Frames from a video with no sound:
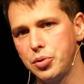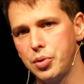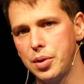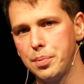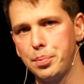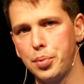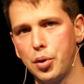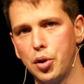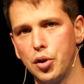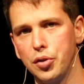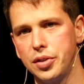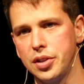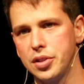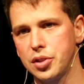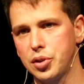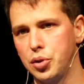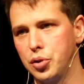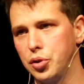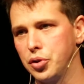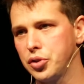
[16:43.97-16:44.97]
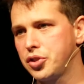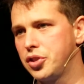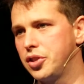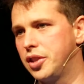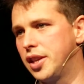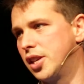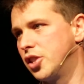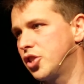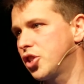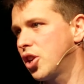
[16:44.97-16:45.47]
to import this course to
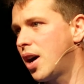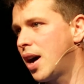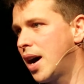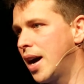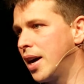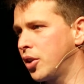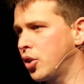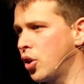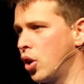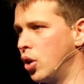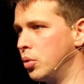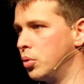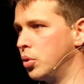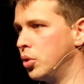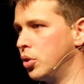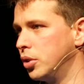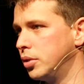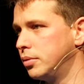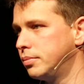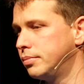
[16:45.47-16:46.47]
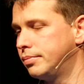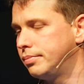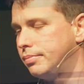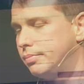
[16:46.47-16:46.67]
the entire cohort.